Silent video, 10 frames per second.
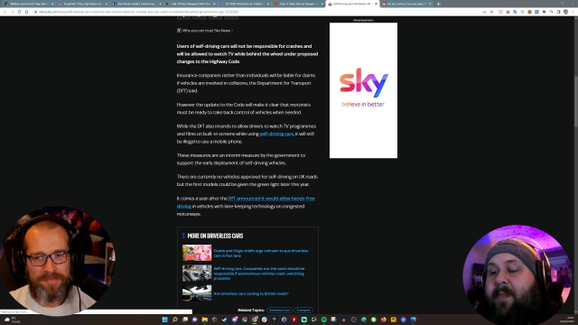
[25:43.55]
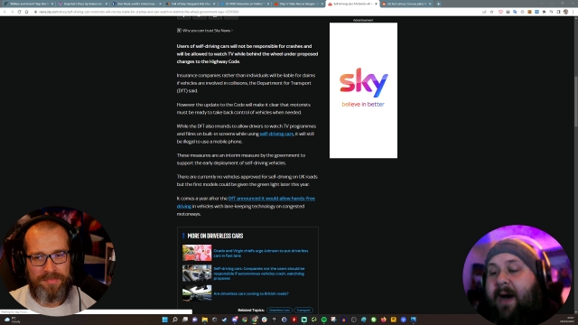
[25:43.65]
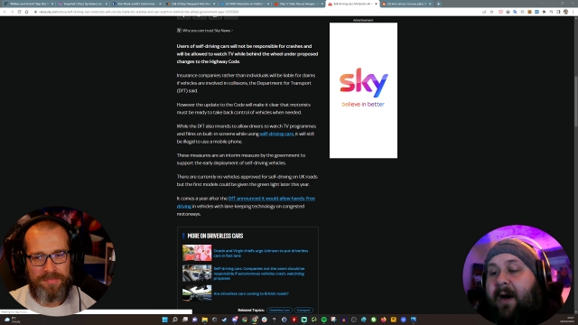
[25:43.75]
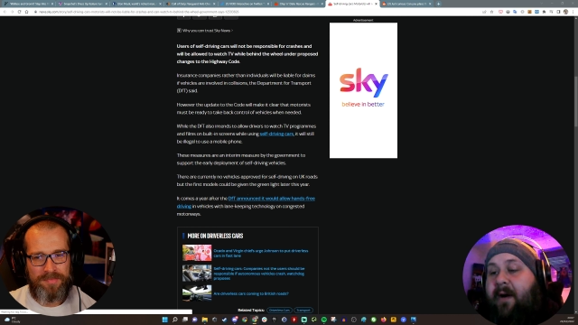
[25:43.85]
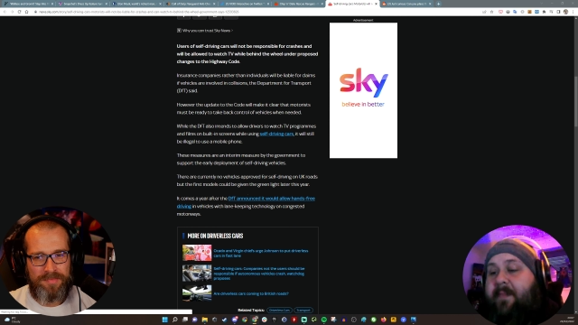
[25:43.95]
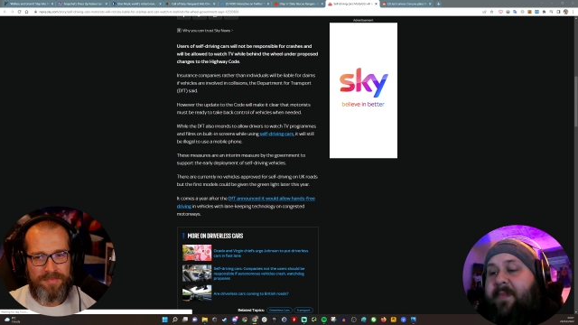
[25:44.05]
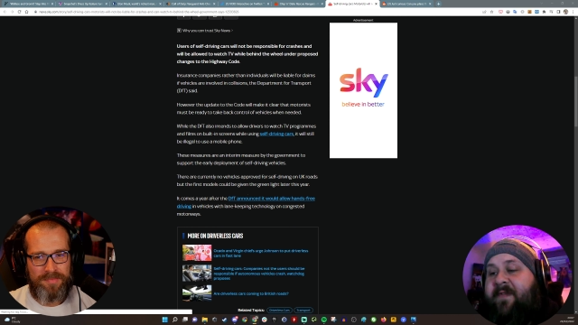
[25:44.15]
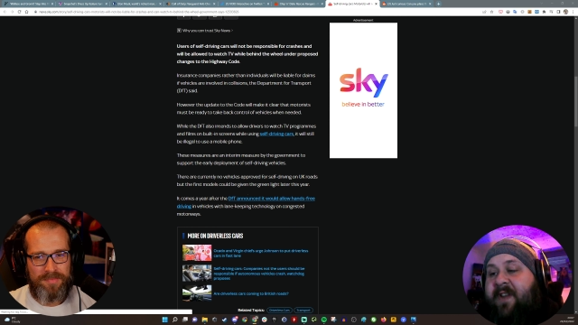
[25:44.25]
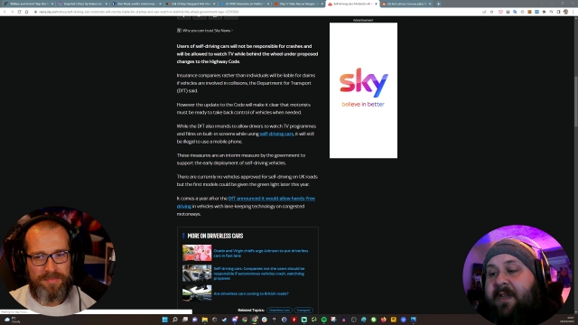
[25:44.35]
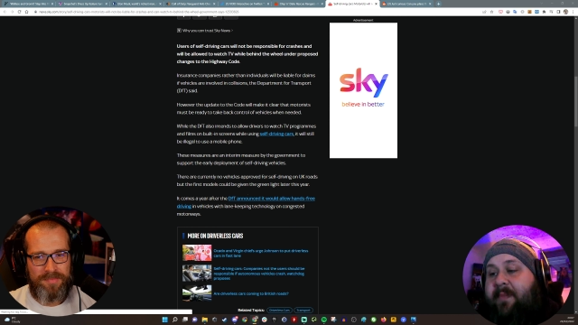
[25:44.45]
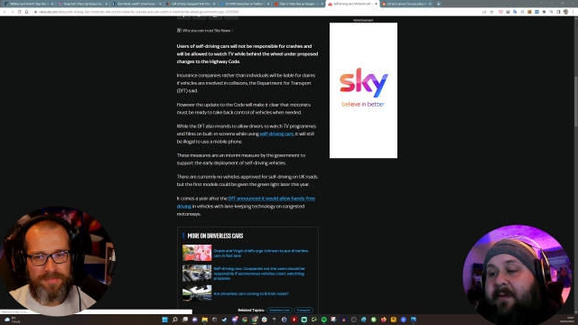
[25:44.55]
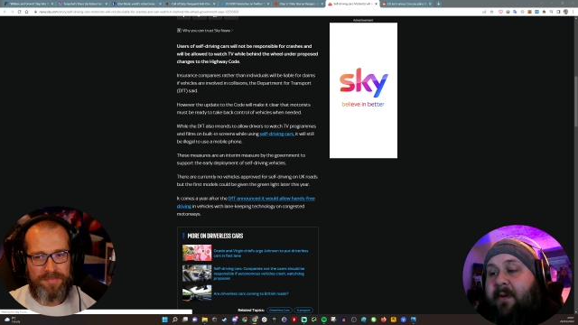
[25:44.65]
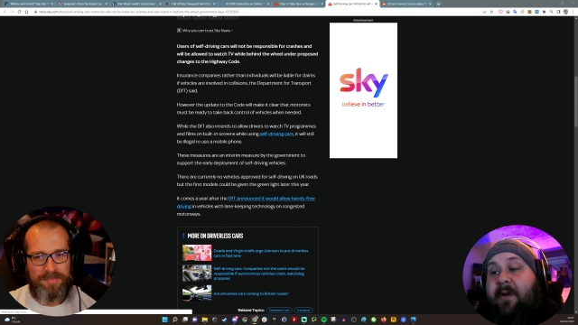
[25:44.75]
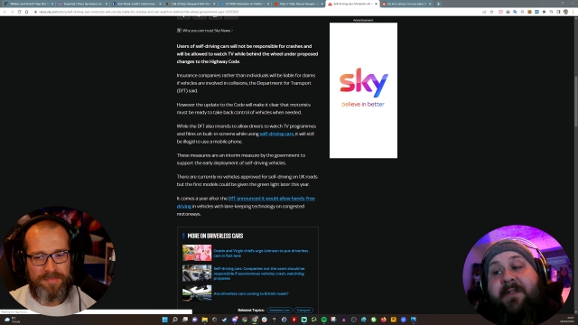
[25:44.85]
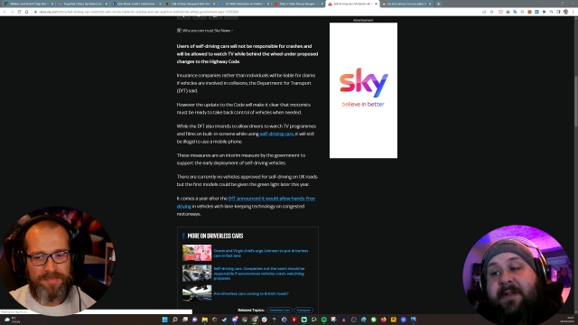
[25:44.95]
Speaker 1: but VW
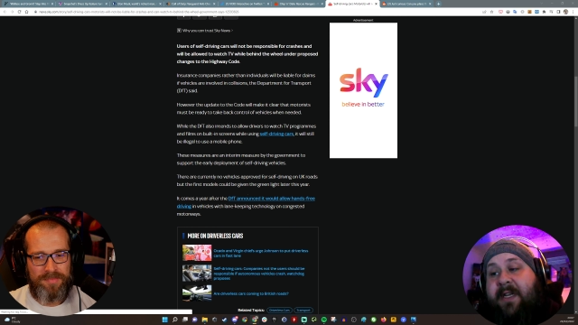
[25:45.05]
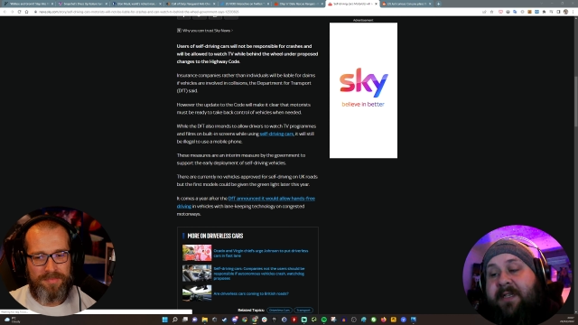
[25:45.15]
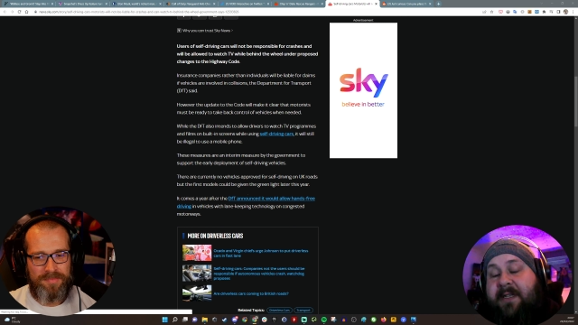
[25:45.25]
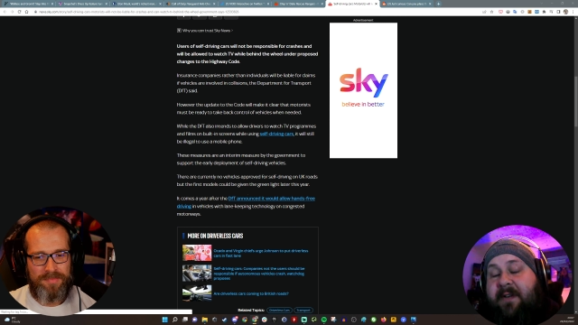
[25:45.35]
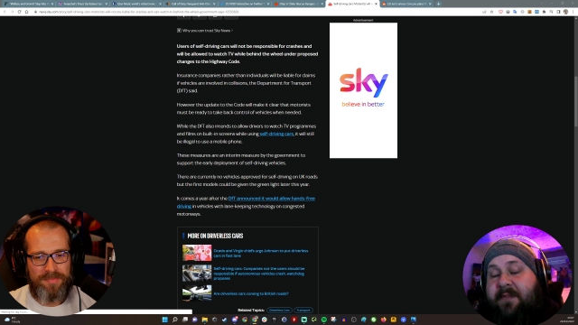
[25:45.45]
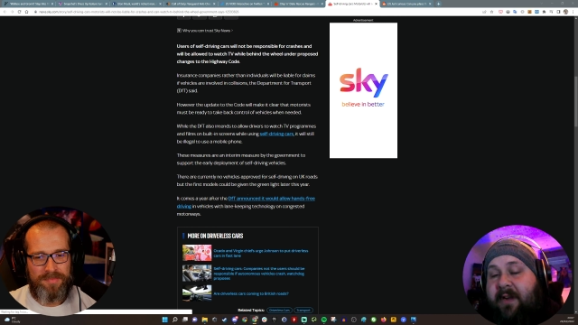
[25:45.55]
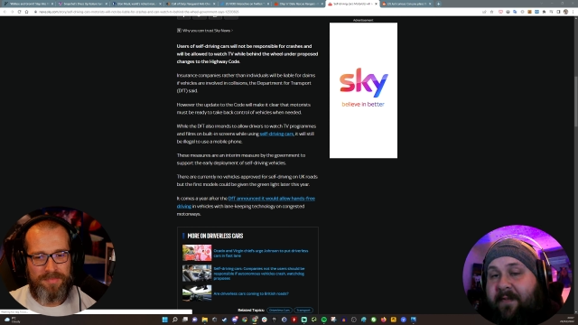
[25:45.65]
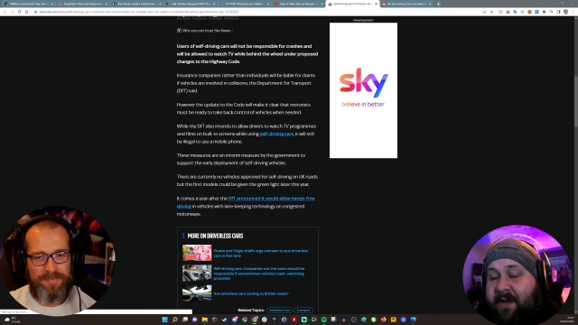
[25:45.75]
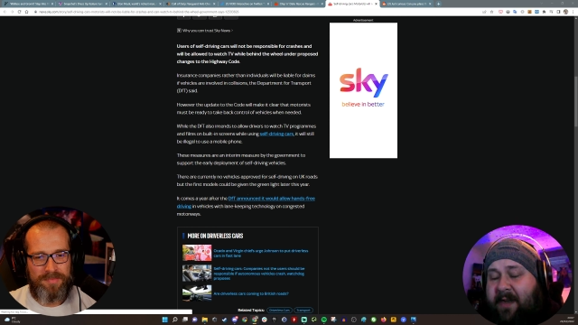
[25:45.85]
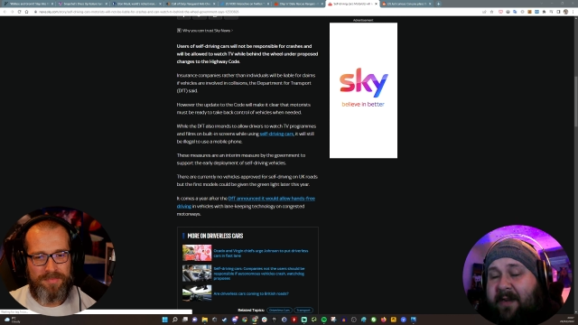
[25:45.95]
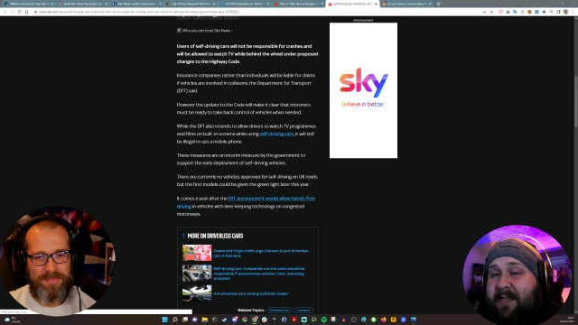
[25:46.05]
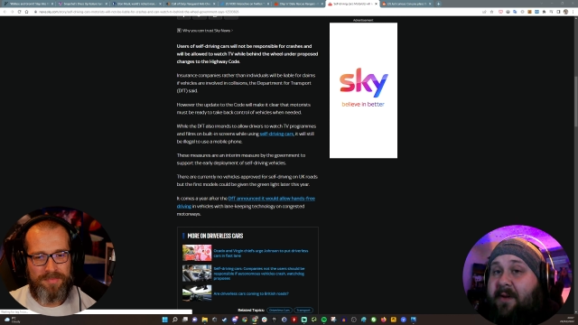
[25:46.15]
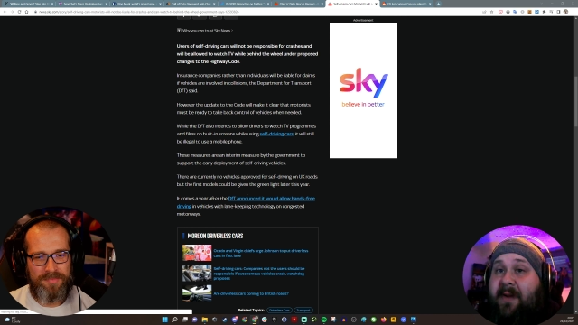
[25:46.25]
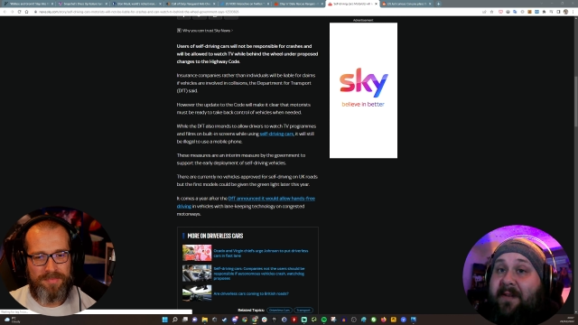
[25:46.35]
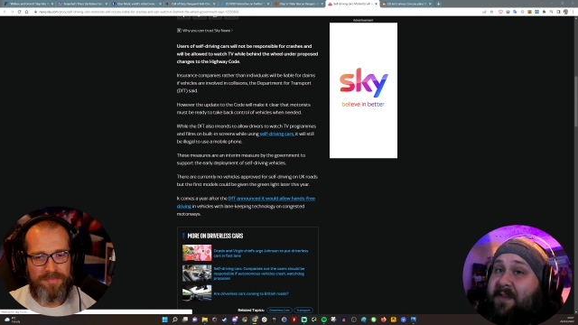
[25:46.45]
are also testing self-driving for cars that
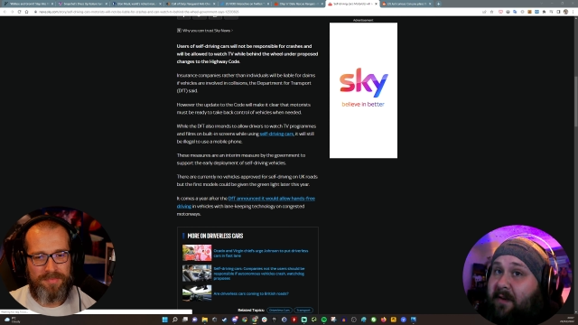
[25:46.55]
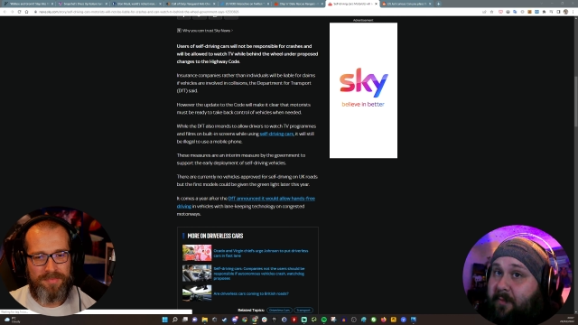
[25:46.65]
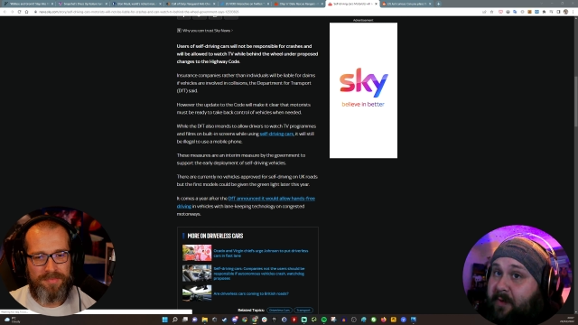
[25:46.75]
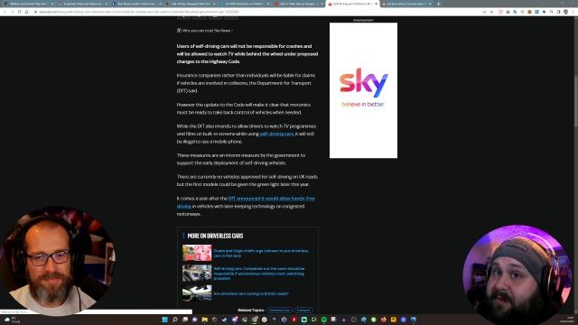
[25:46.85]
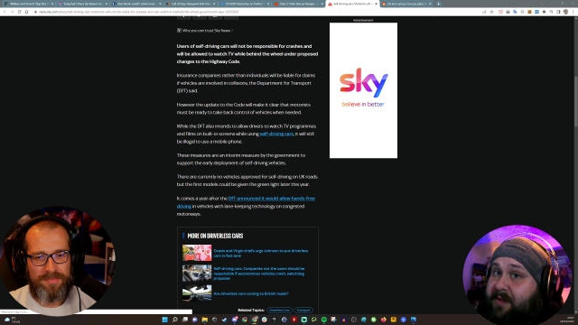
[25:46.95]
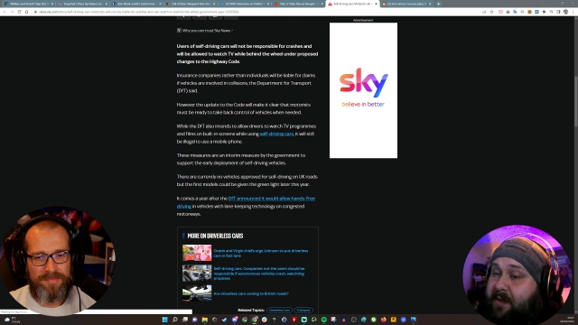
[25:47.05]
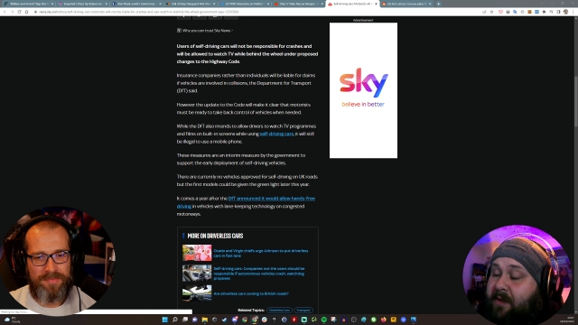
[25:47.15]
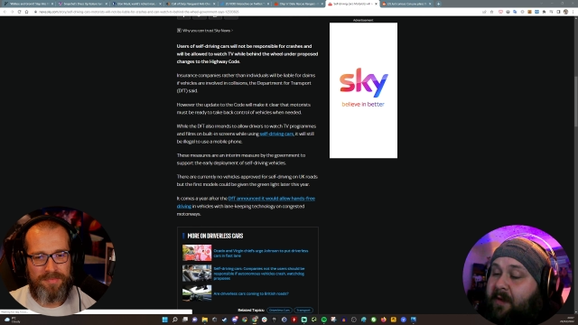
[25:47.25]
don't have steering wheels.